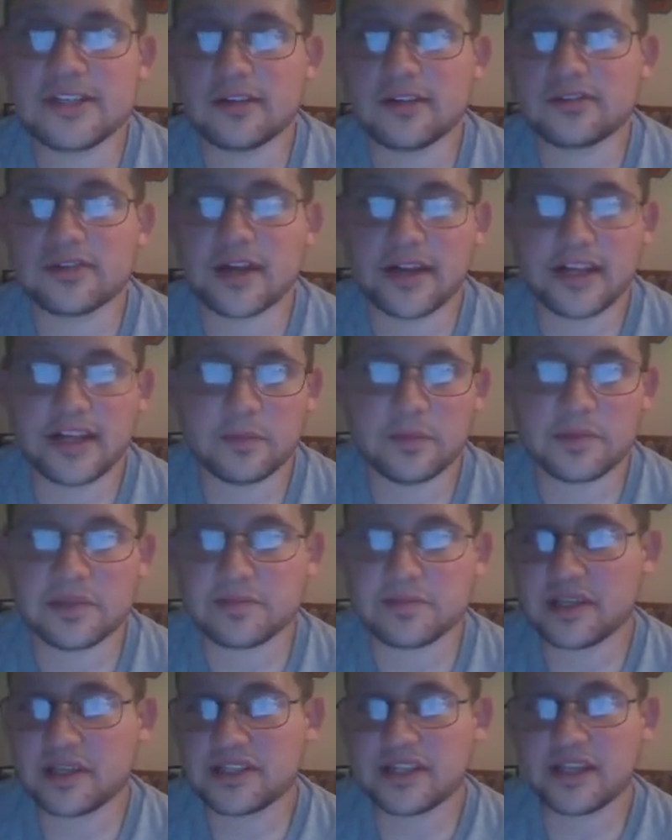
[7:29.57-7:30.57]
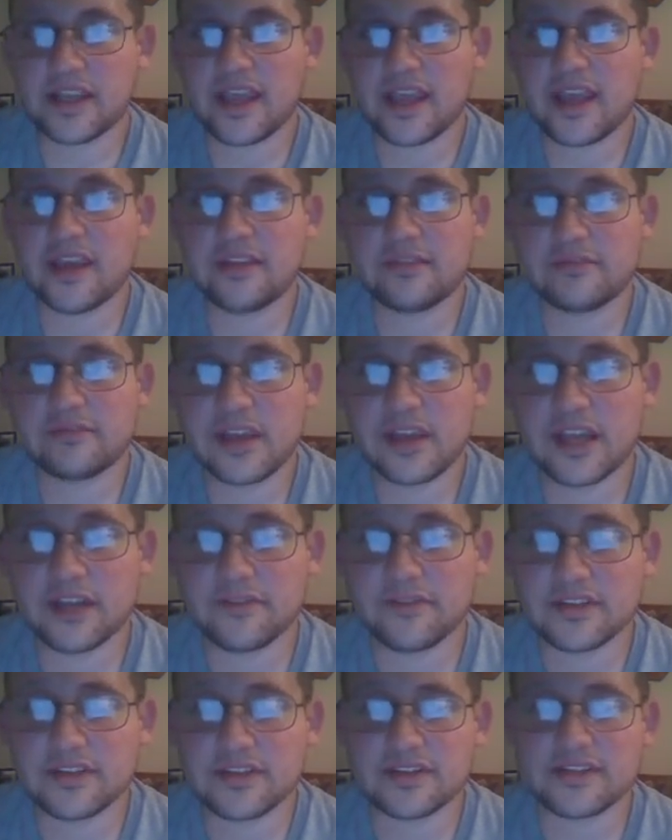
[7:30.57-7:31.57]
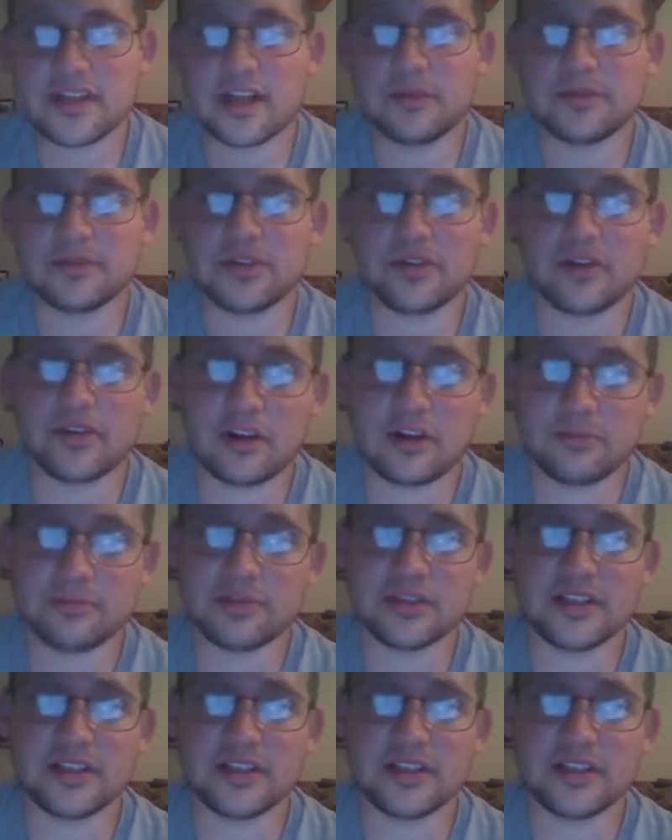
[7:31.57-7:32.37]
I'll try to help you as best I can. And if this has helped you at all,